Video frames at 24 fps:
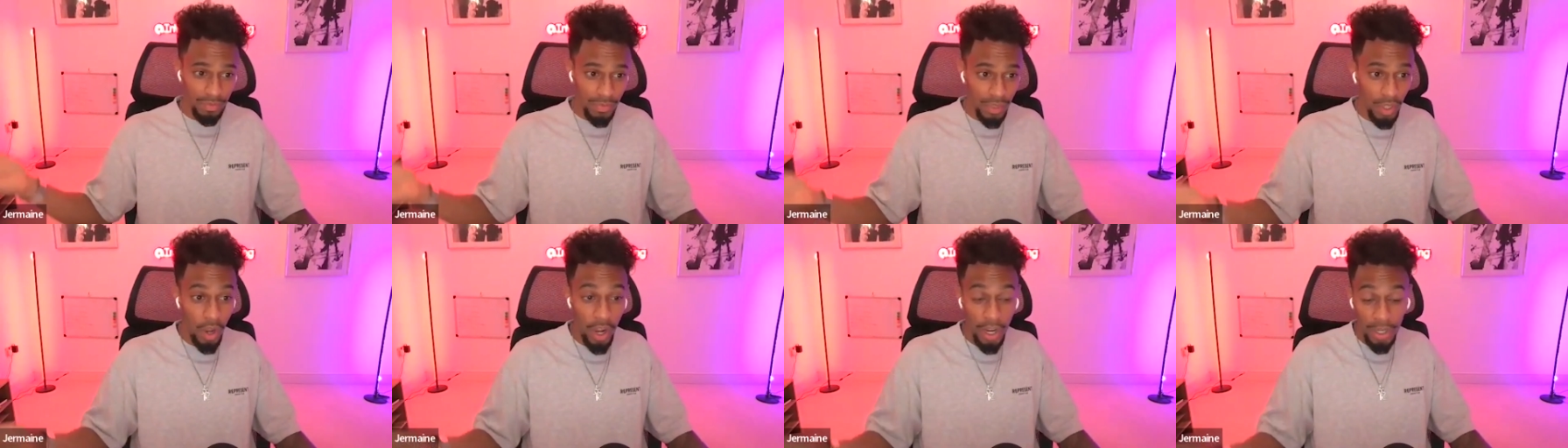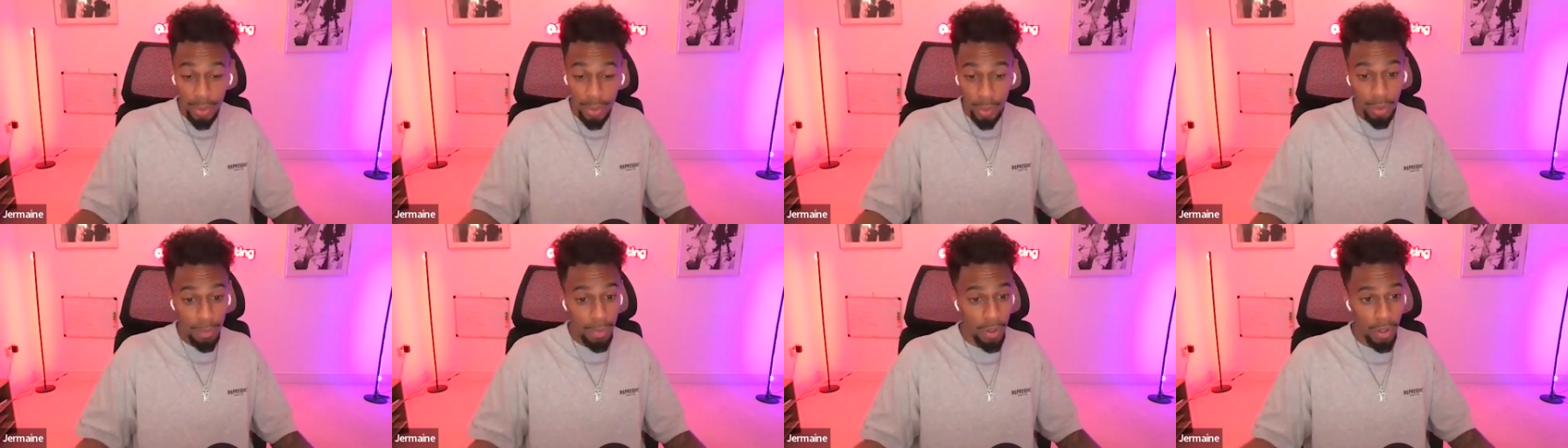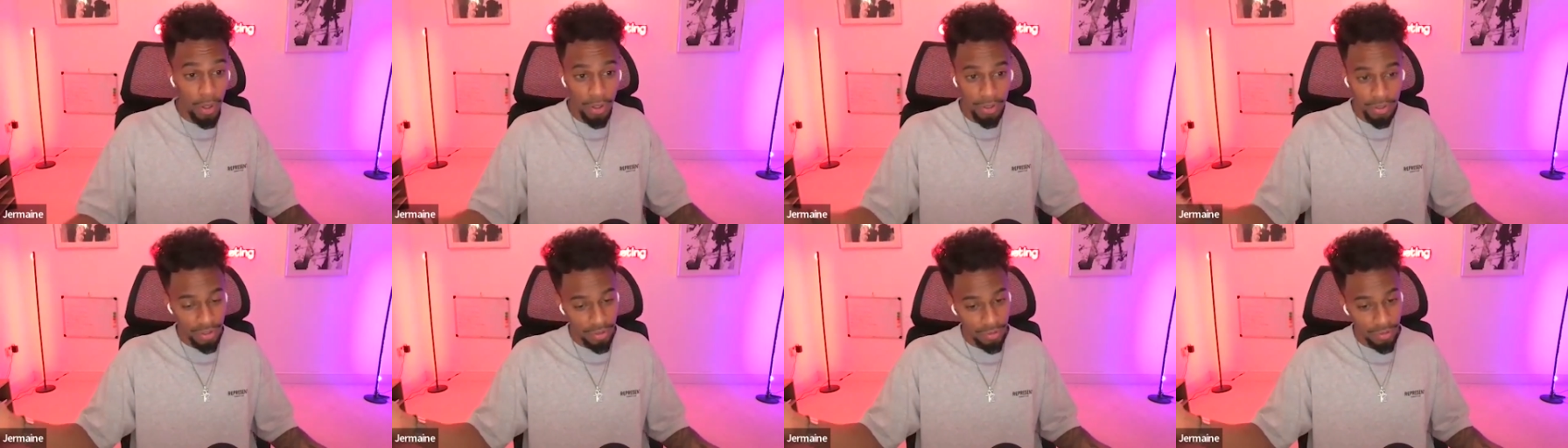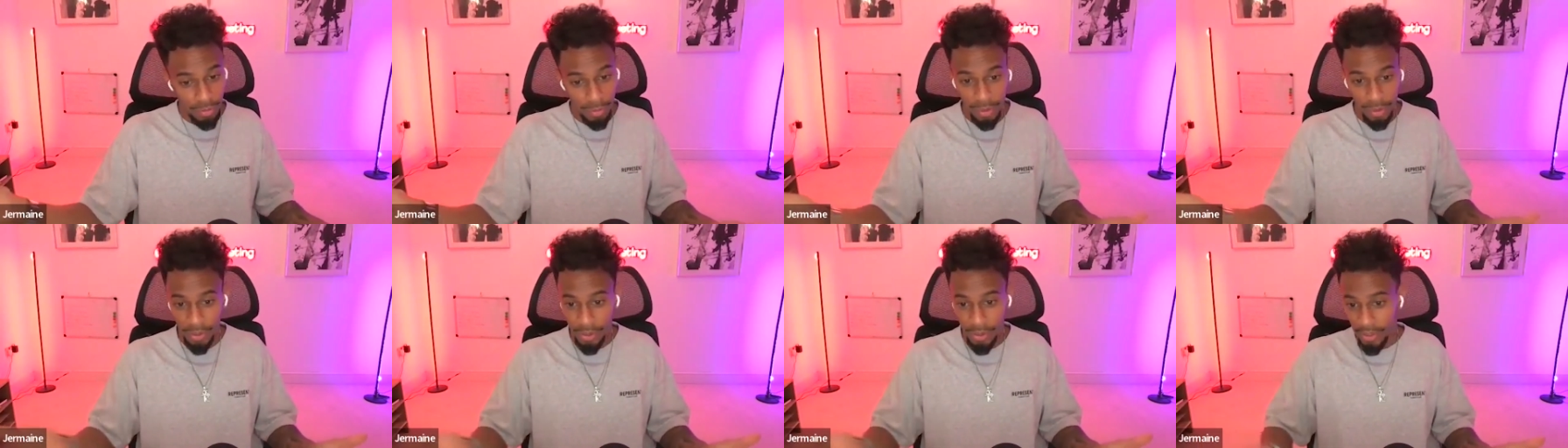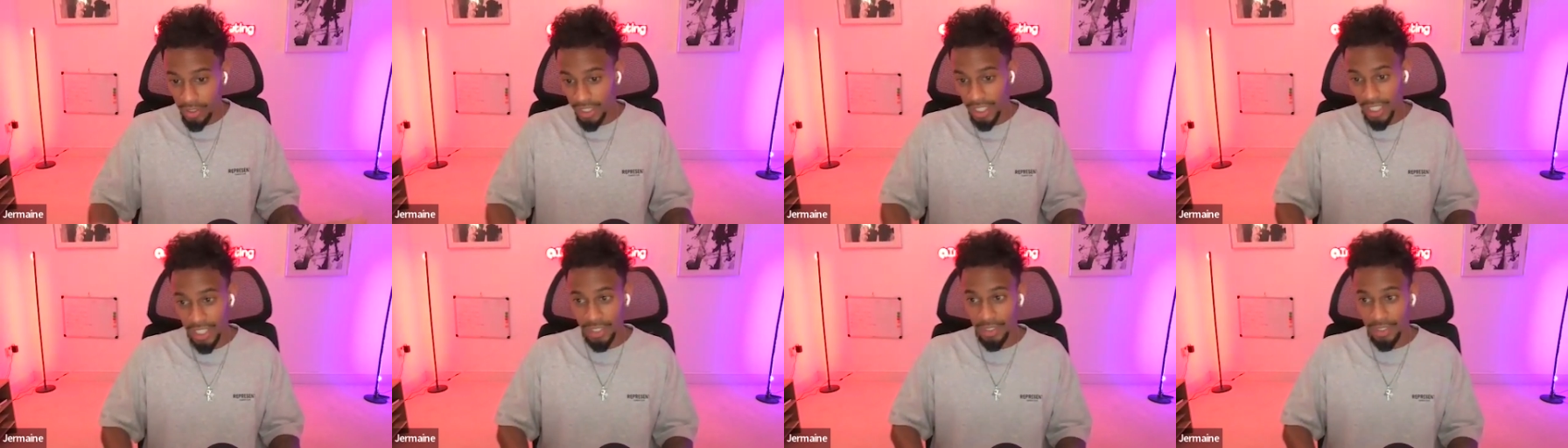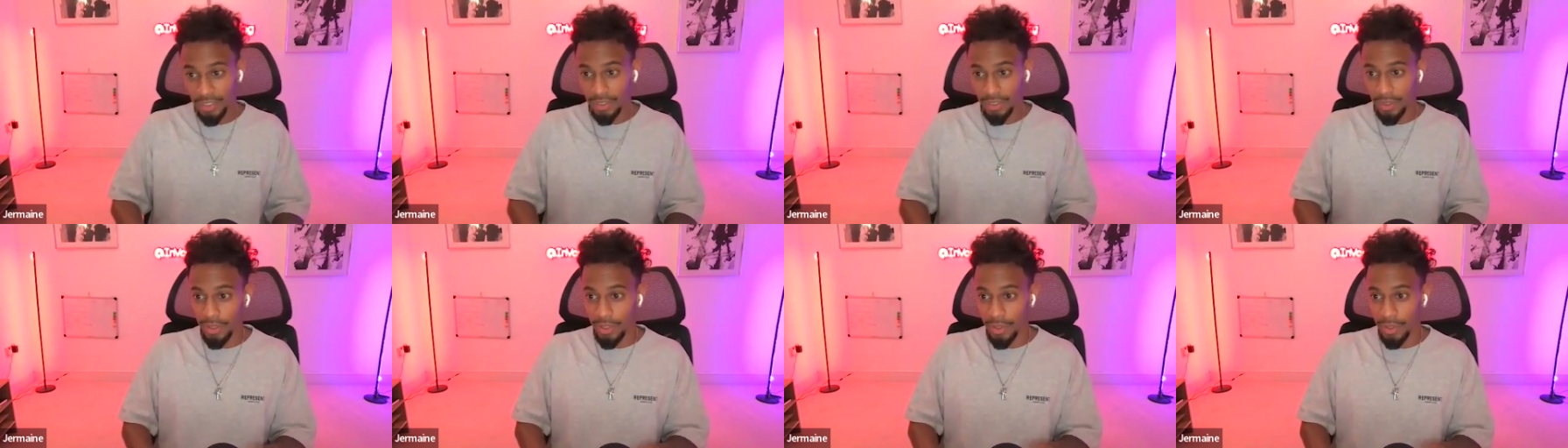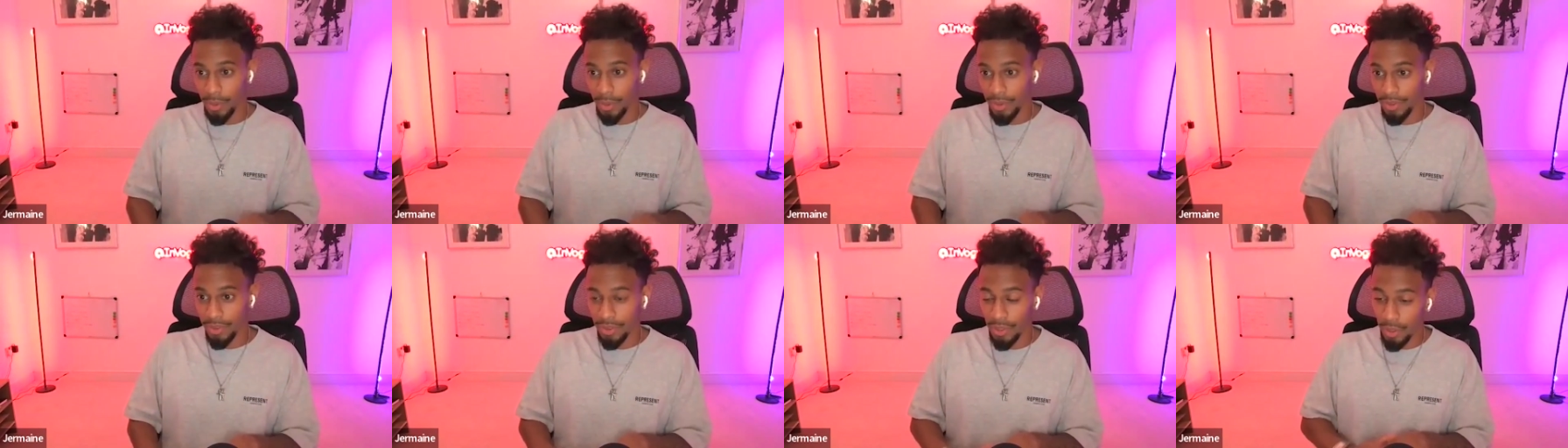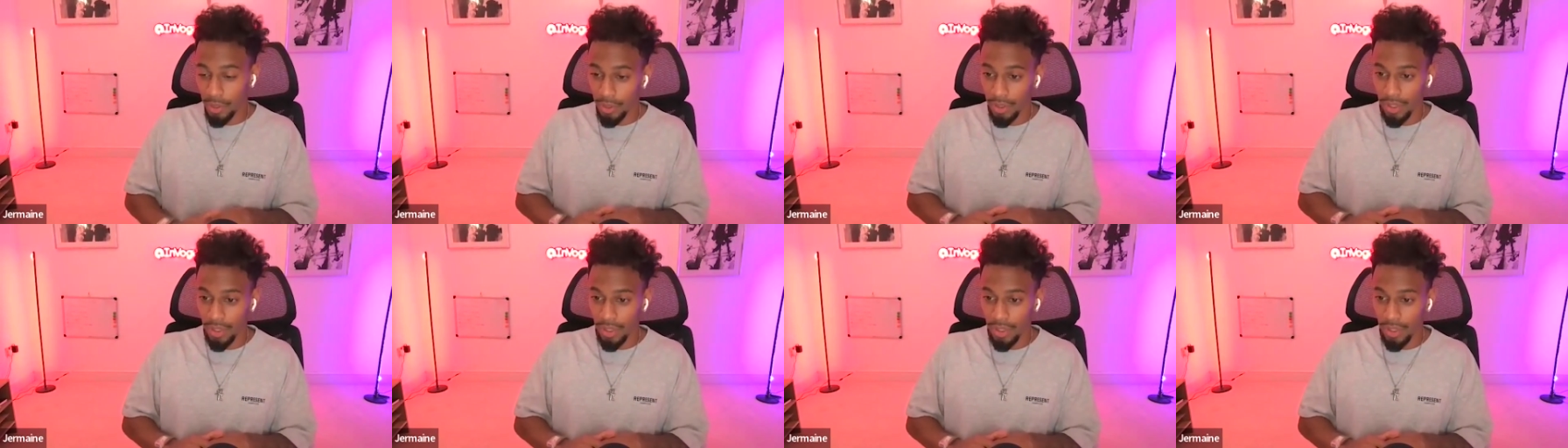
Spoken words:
I knew her personally from my uni days, so there was no